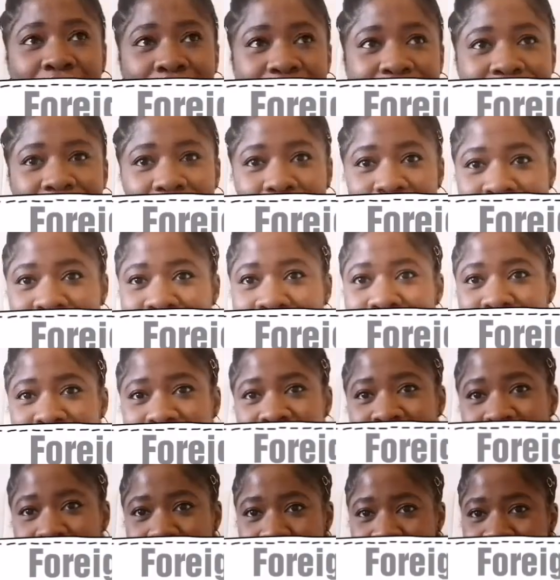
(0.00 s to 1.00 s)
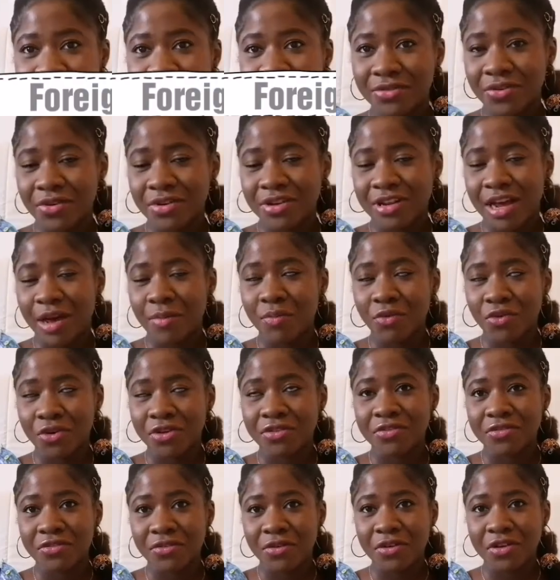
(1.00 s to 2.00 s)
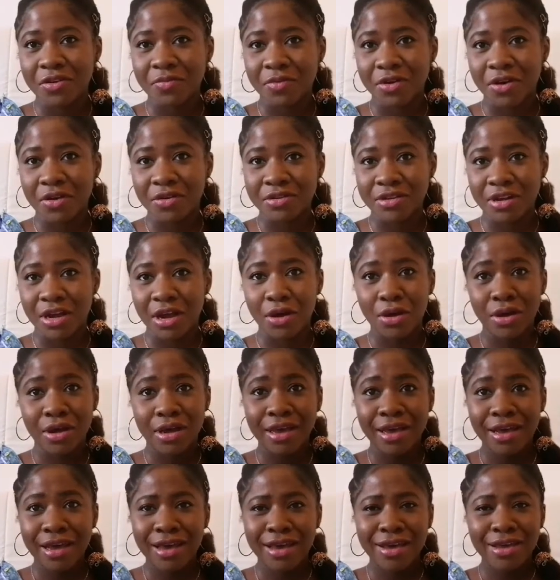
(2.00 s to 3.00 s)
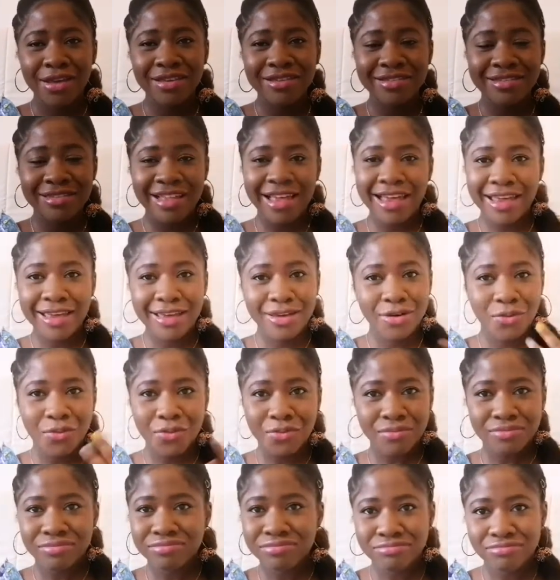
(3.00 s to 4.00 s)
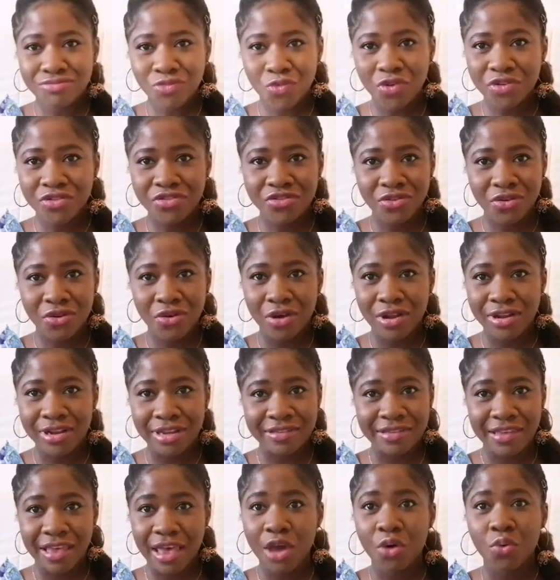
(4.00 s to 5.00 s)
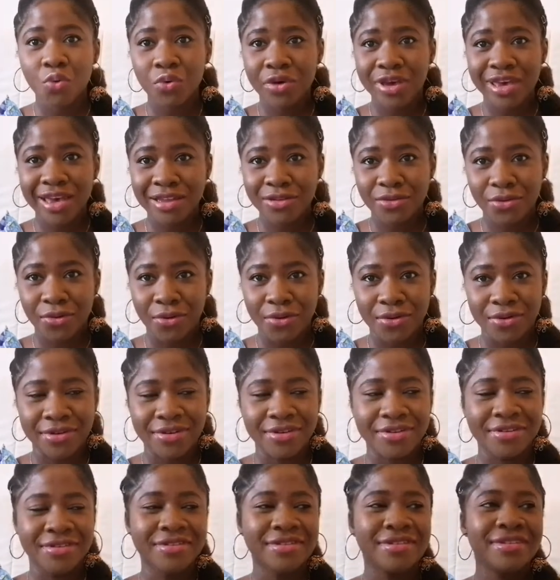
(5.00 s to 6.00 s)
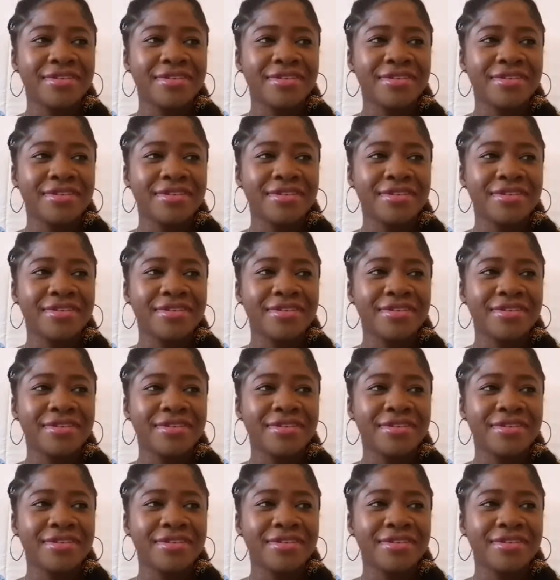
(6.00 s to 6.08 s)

the, the other, this other dog that I'm going to talk about now, it's like, what do you call it? Ekuke dog.